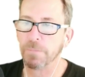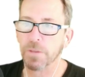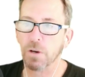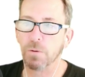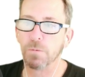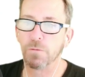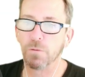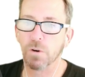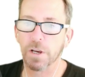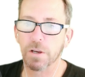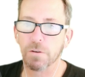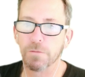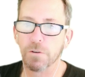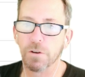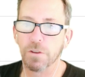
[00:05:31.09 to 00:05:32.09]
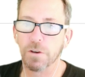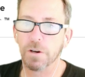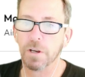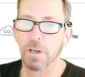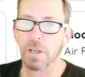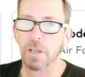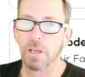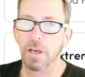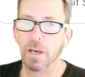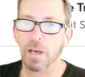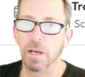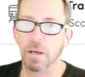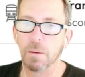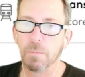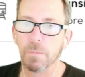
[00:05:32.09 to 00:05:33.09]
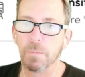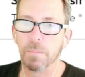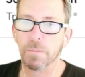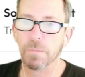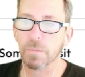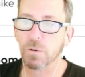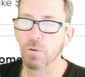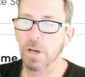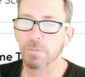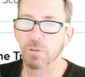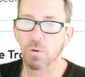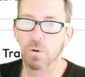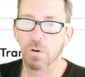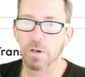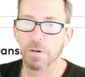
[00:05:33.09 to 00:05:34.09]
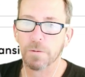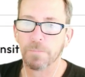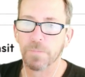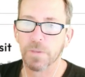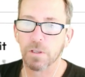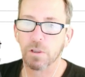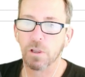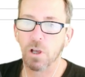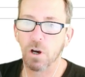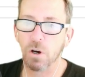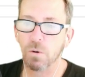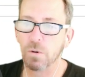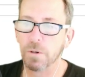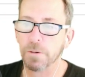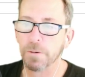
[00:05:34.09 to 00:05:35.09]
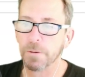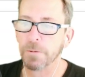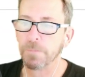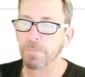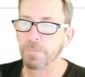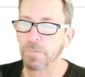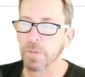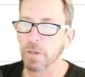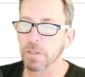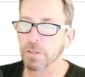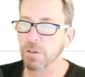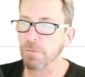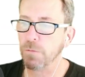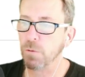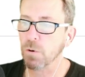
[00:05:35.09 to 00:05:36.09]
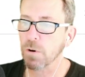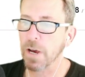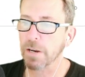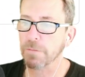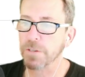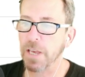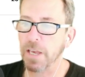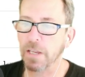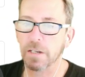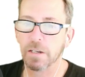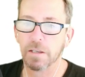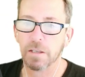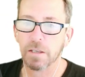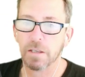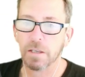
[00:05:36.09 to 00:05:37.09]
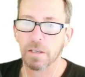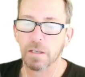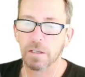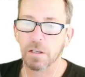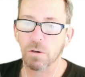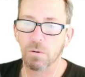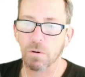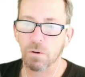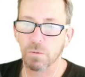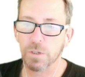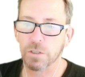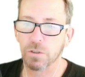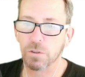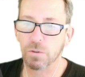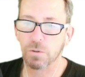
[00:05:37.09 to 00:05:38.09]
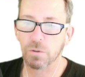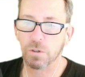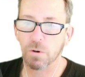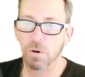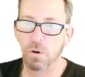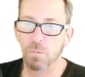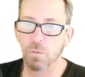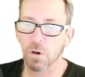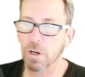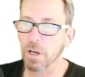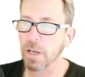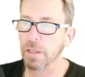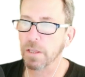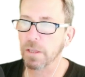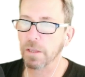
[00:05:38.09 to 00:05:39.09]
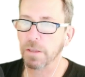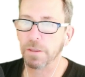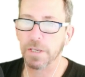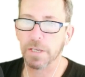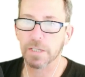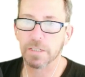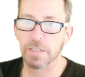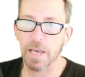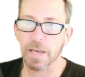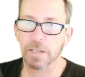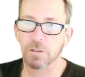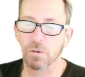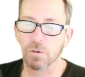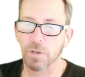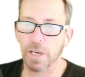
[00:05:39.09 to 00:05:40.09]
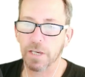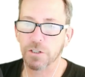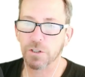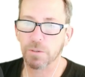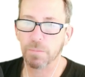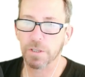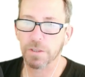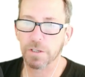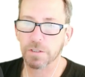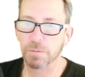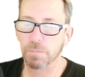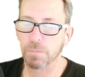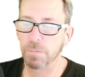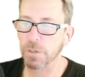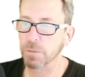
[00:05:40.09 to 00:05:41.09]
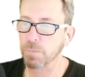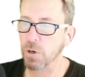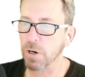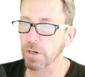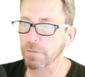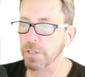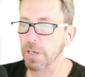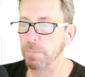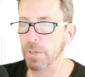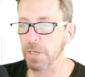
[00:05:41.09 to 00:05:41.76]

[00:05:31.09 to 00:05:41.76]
Oh, before I go further, crime score low. It's a 4 out of 10. Always do your homework on the exact location, but this part of St.